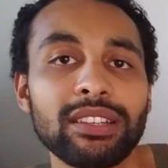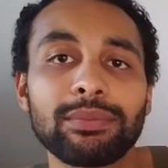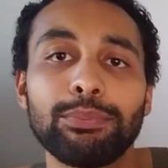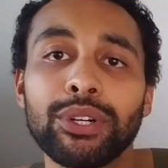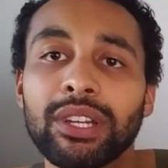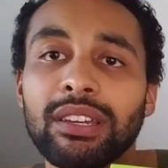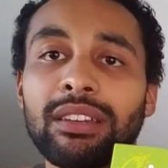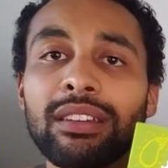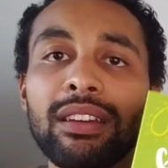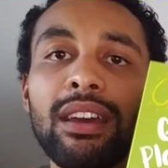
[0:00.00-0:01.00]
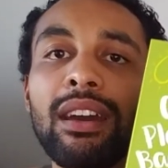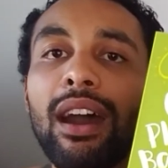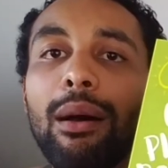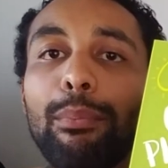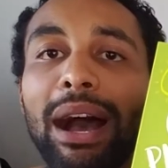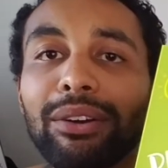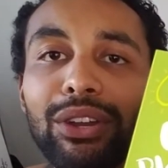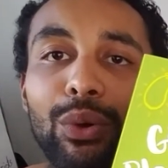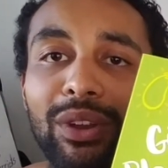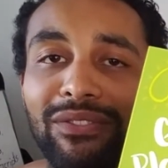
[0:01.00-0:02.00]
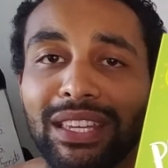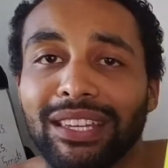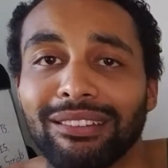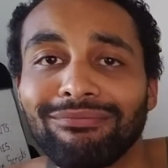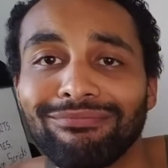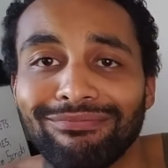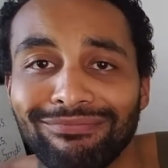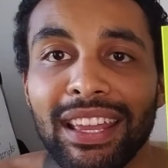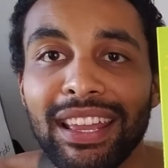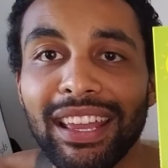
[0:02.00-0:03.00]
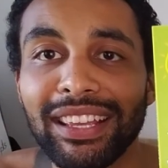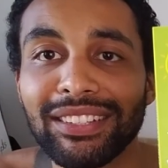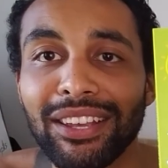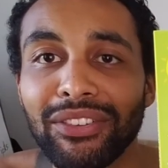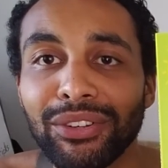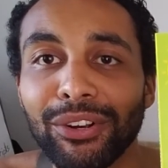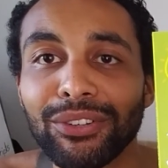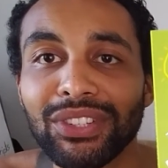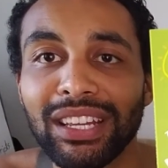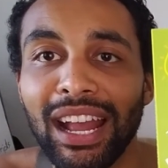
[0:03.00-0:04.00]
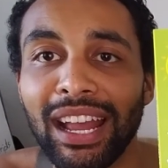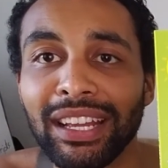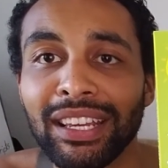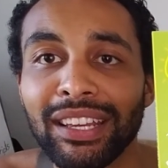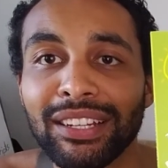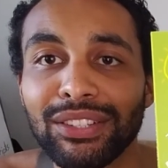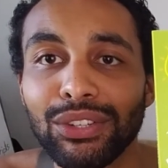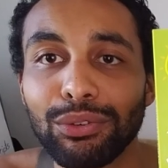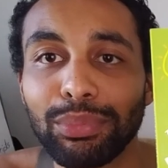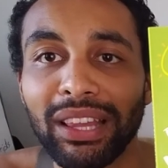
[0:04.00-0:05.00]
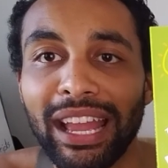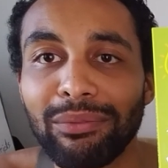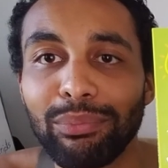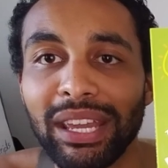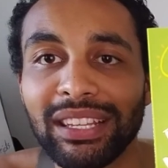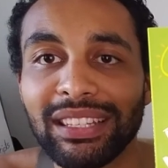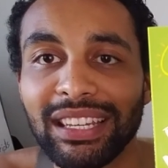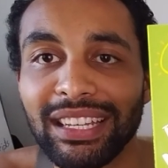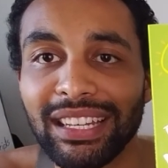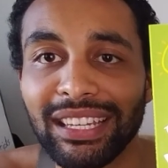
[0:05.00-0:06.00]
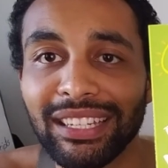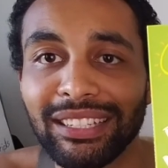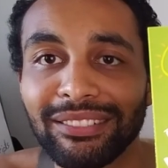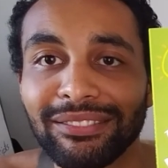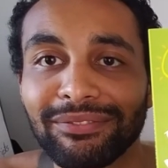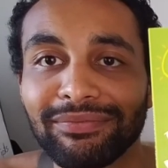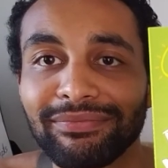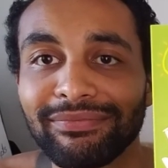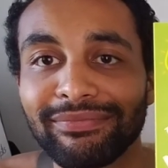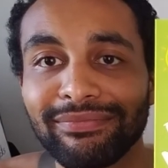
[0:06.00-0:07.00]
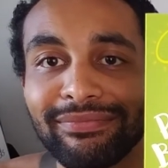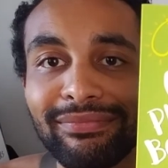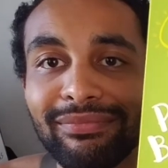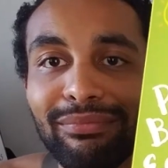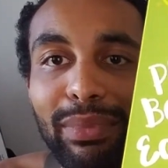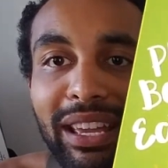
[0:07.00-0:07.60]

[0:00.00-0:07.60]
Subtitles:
book about going vegan, A Southern Girl's Guide to Plant-Based Eating by